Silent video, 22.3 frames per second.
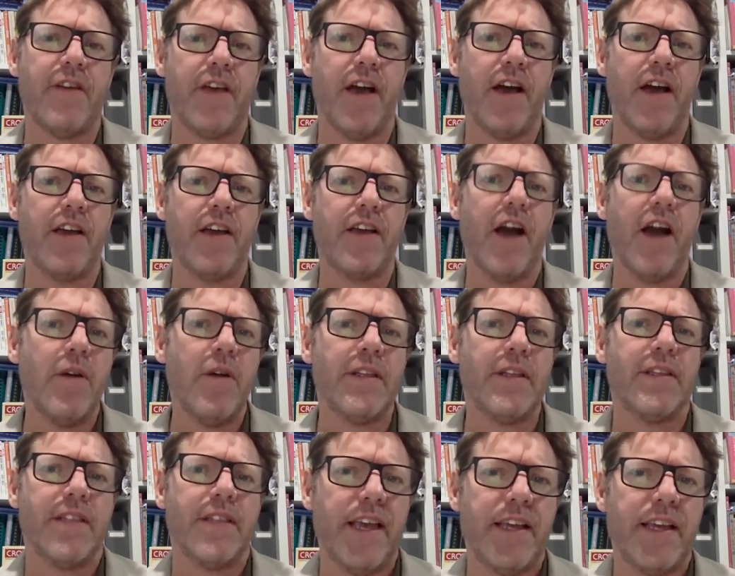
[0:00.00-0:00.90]
a go
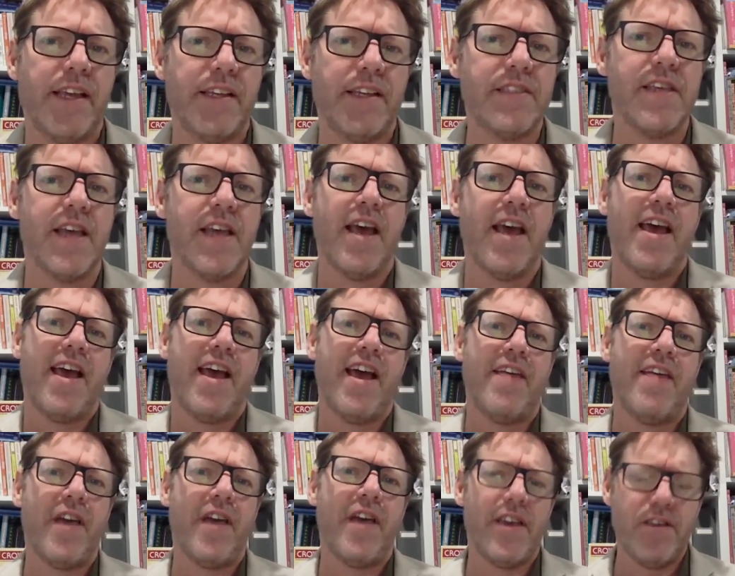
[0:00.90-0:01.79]
at things,
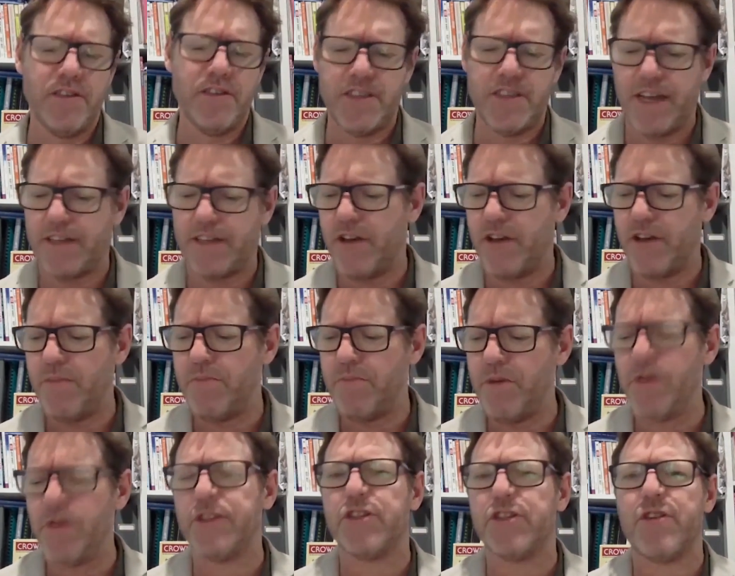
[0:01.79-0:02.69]
and they use that term
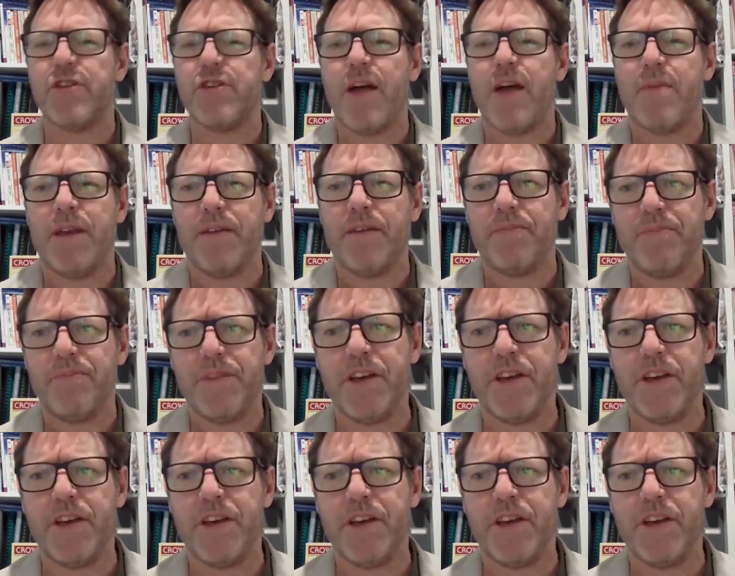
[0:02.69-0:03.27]
bootstrapping.